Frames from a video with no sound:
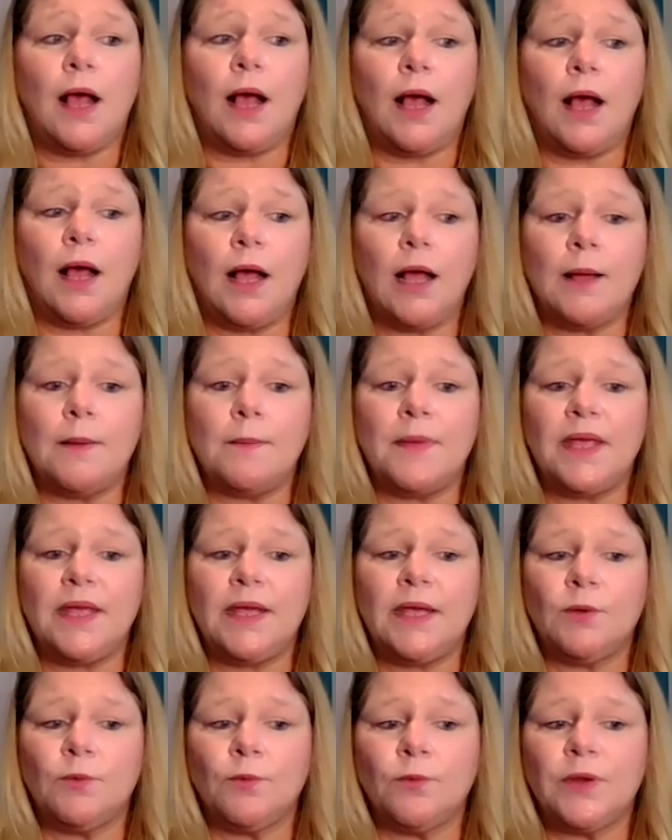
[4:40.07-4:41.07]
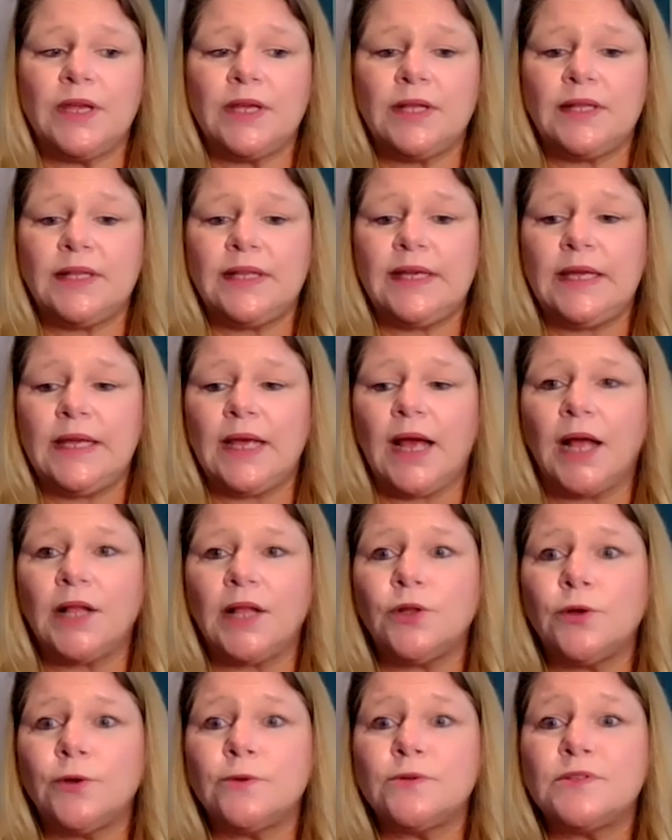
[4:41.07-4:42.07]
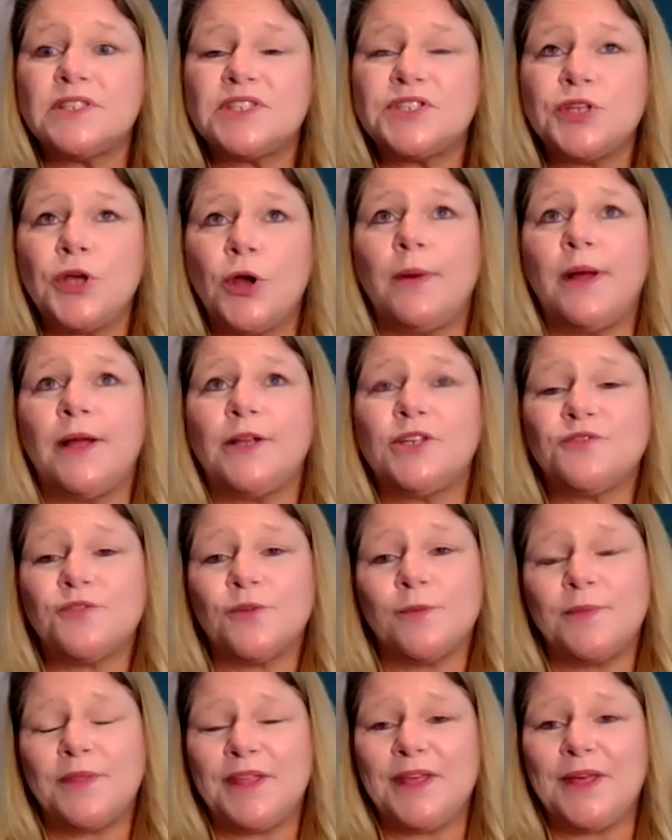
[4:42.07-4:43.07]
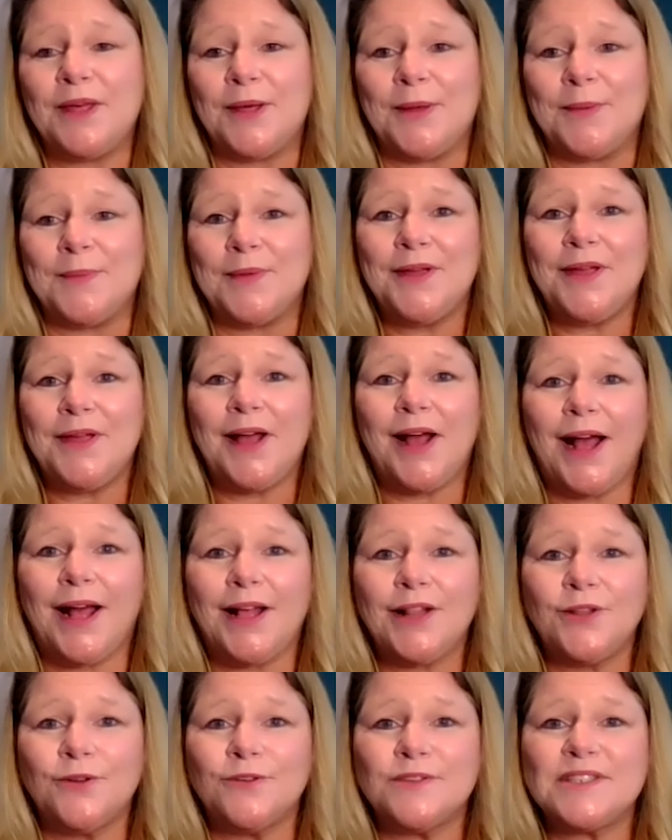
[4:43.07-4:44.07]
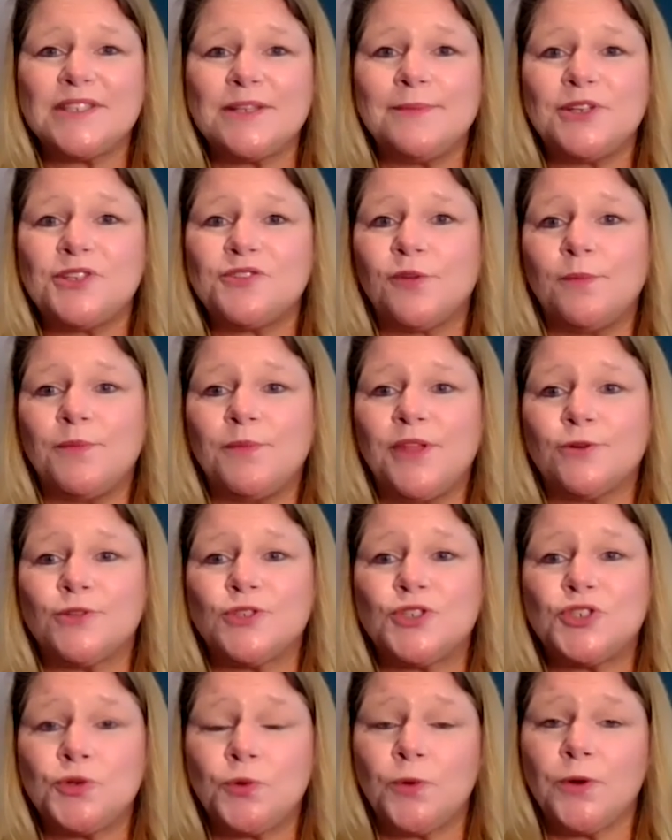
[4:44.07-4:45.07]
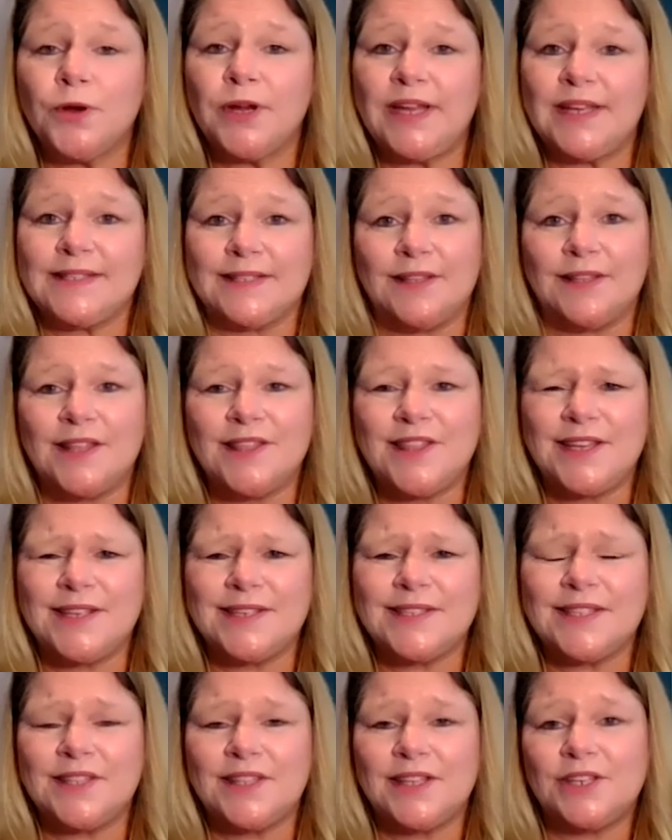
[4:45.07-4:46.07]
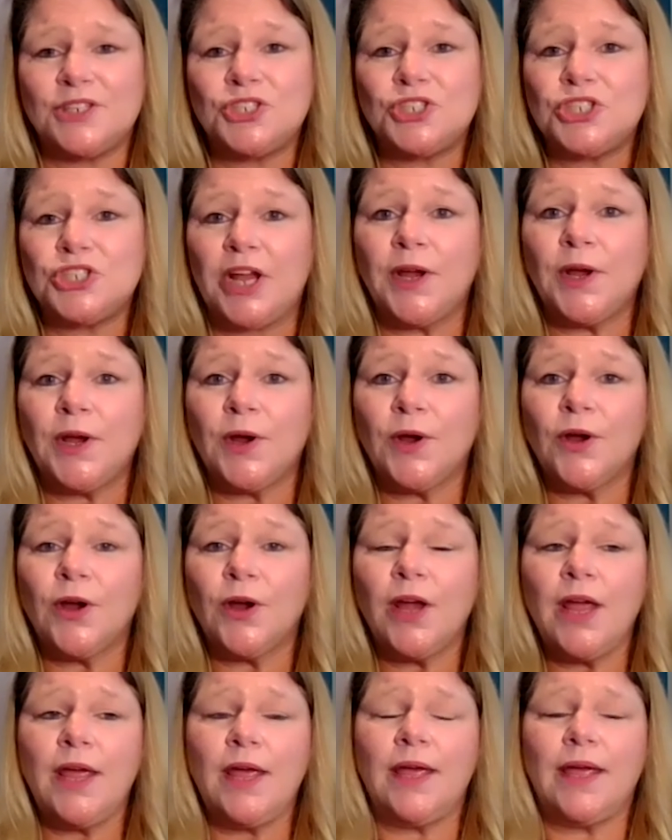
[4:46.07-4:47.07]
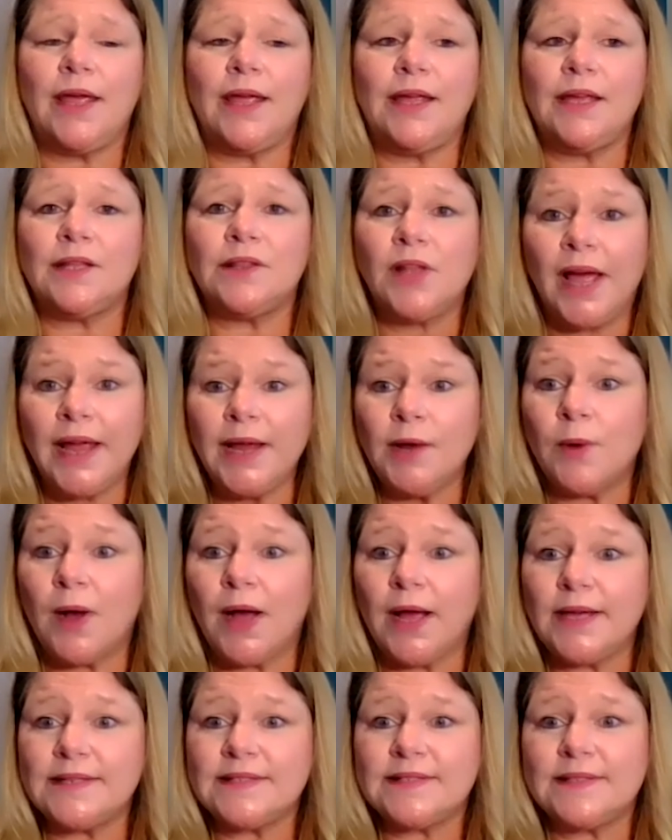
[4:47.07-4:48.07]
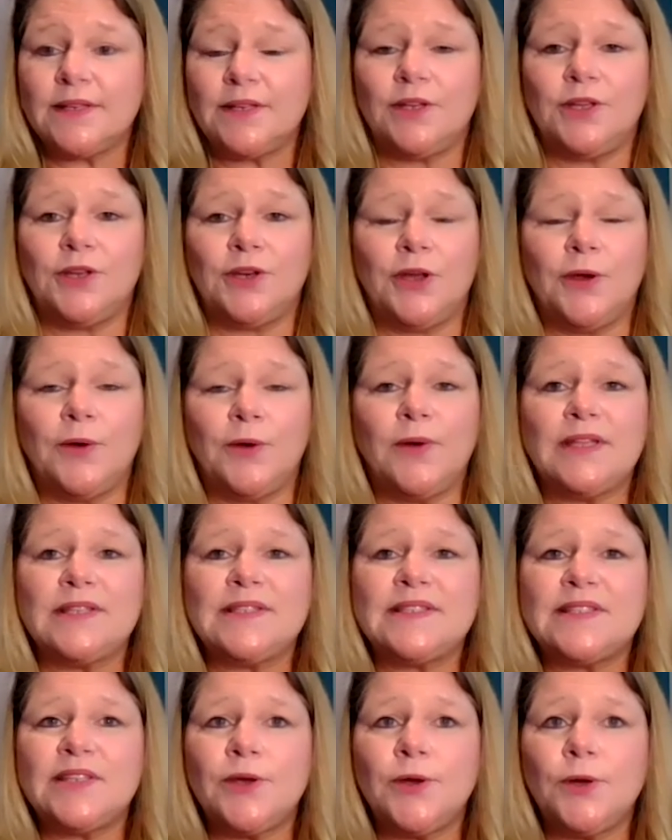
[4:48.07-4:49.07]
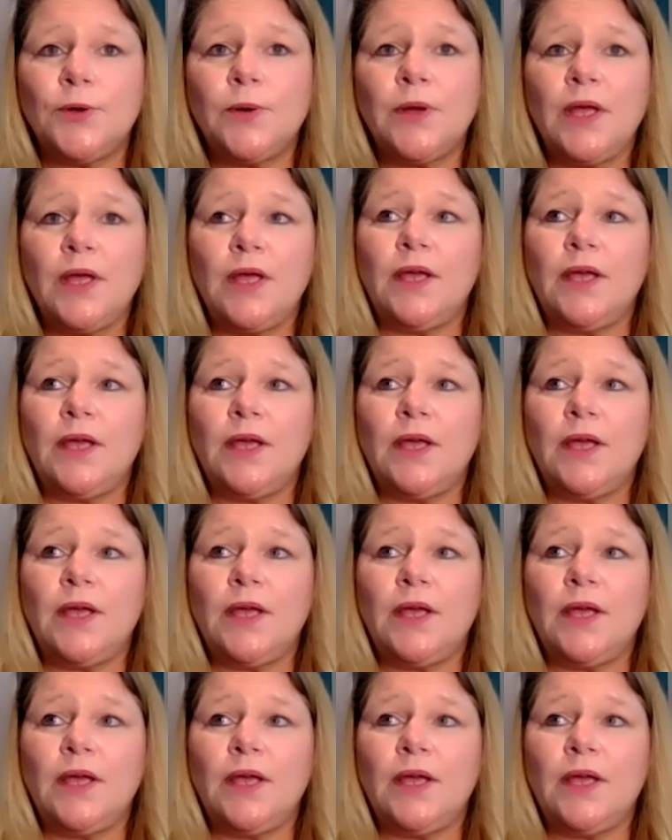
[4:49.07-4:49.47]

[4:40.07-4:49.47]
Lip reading: I learned so much from them. I learned so much from their stories and the things that they share, and likewise, and so